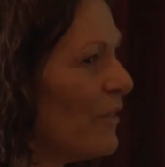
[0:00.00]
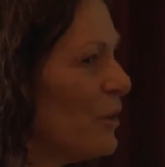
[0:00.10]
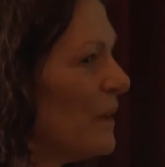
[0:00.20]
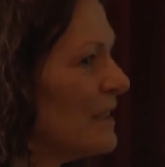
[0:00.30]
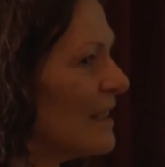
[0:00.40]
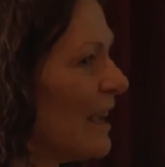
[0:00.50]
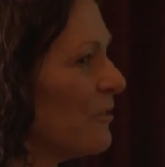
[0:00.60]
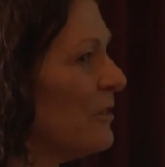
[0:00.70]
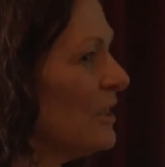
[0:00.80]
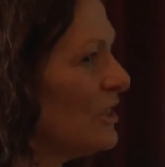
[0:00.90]
you been saying
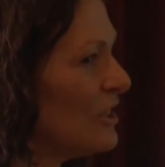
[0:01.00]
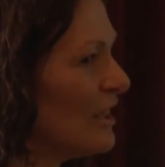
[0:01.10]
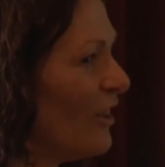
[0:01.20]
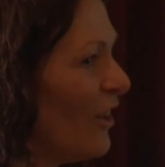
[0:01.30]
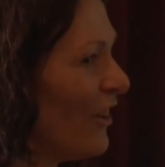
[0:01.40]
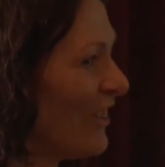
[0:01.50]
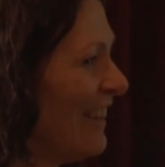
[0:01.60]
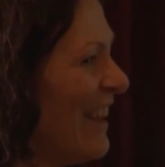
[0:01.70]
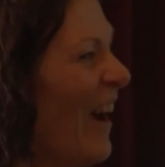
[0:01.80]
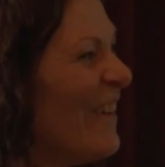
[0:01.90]
finish a lot?
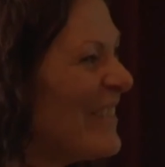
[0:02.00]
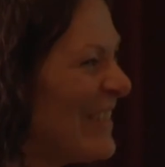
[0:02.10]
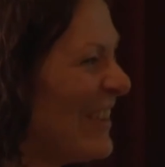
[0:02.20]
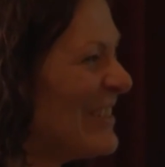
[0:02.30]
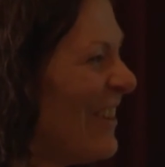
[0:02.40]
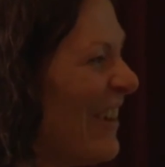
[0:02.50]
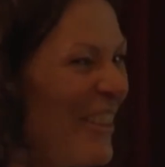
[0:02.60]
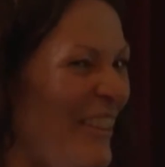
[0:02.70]
I'm so sorry, I thought